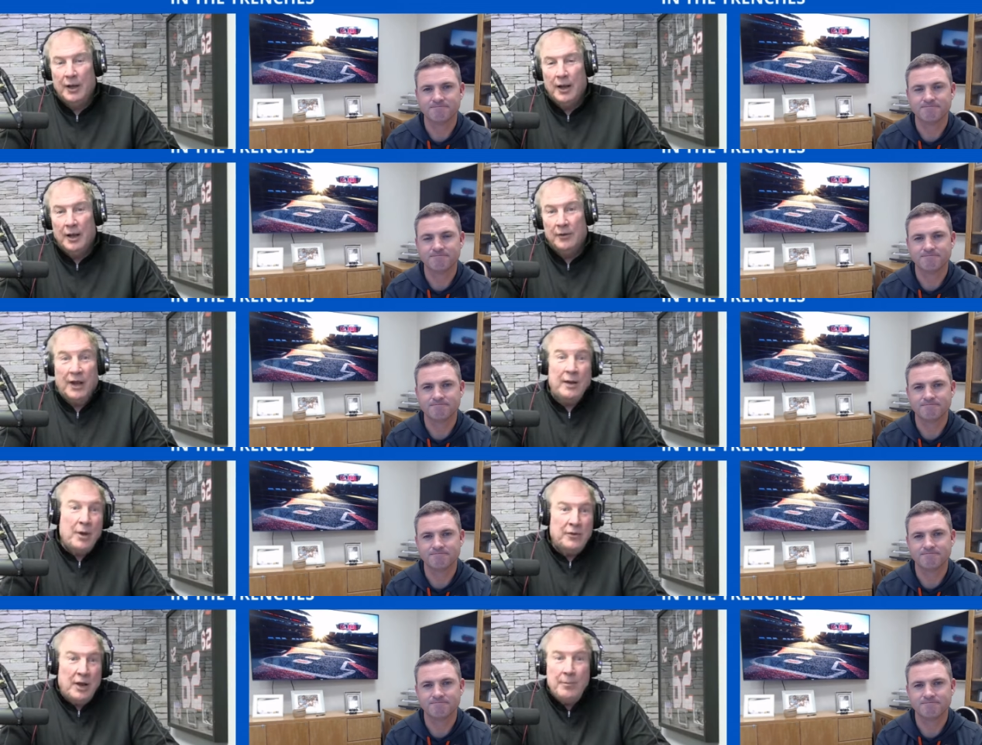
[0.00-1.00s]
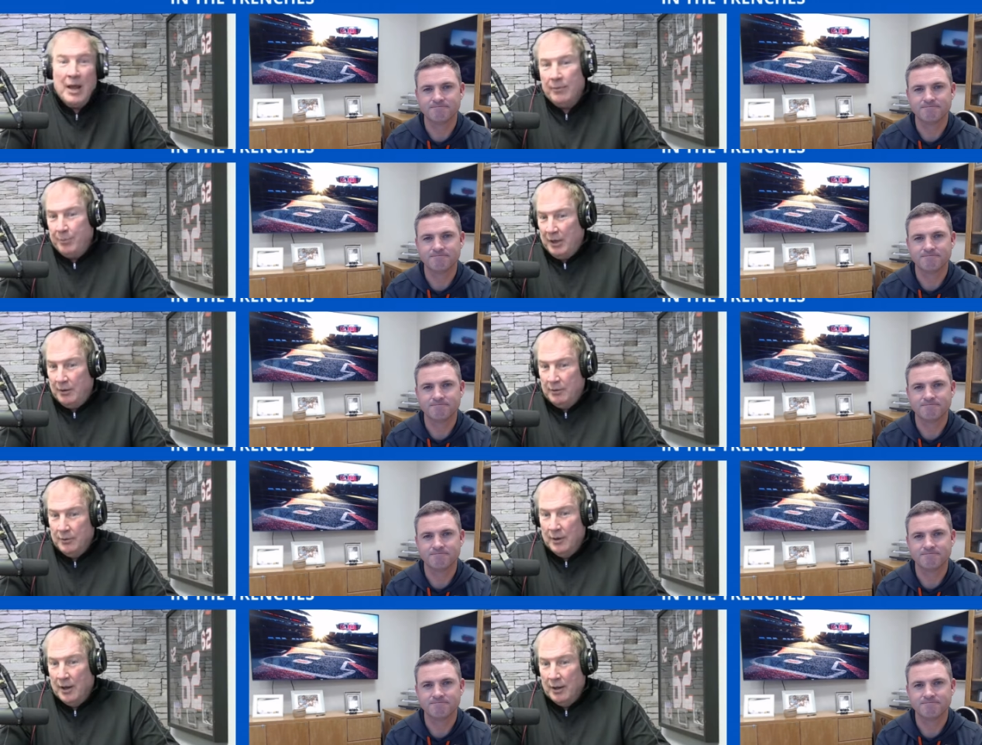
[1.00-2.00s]
Speaker 1: they they may be
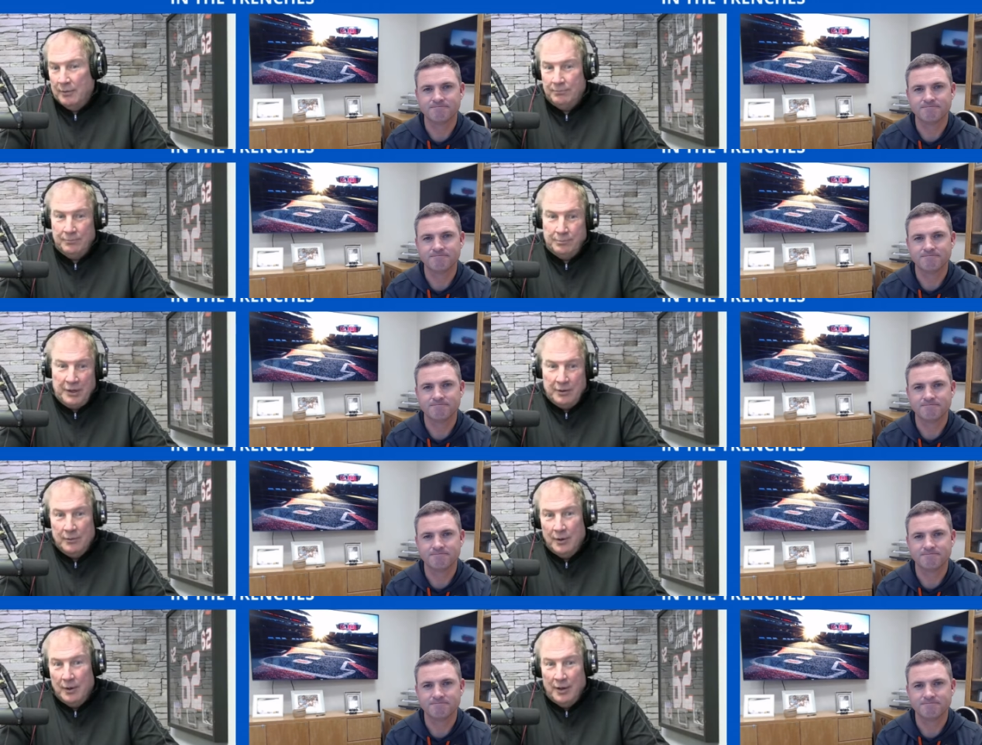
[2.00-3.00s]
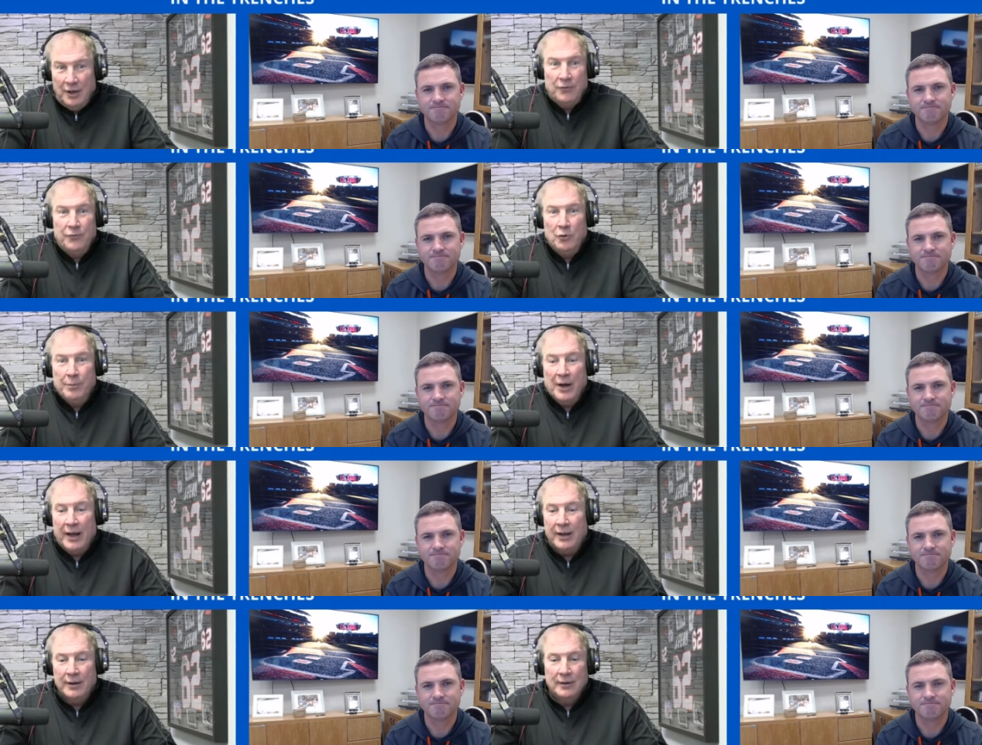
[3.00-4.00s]
uh, being interviewed by,
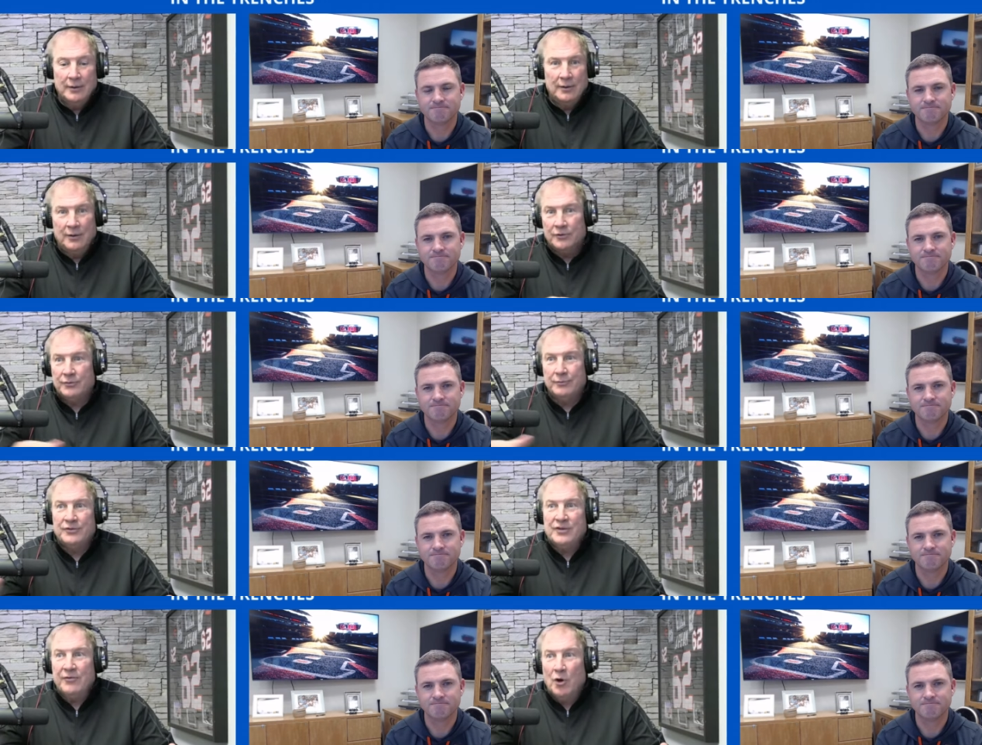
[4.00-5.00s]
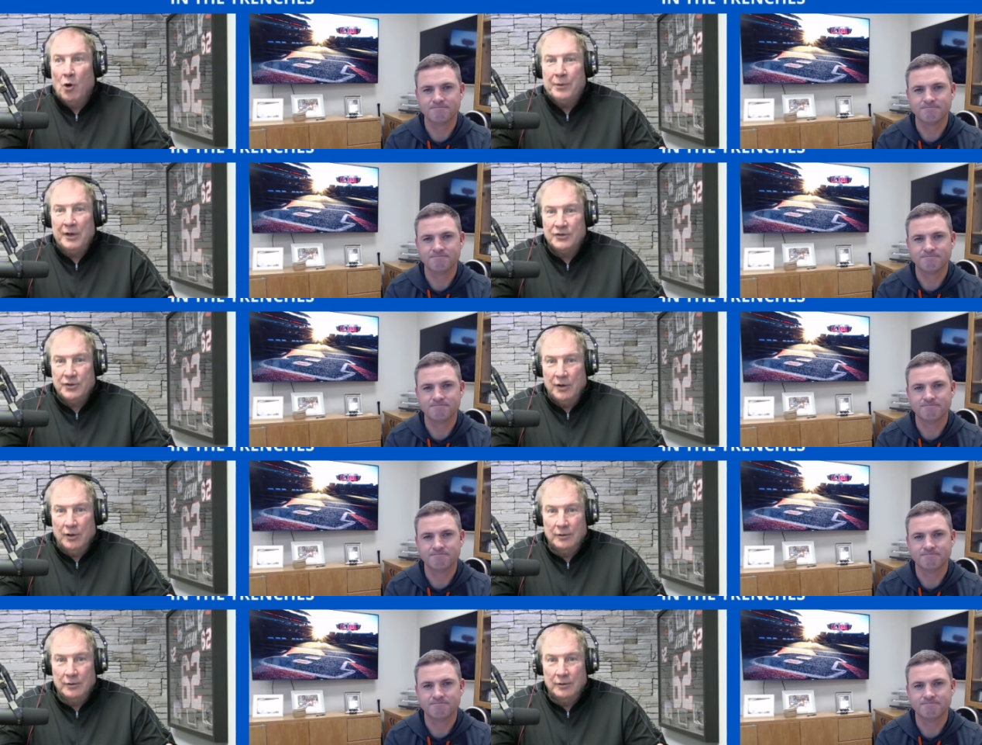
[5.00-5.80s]
there's seven openings still.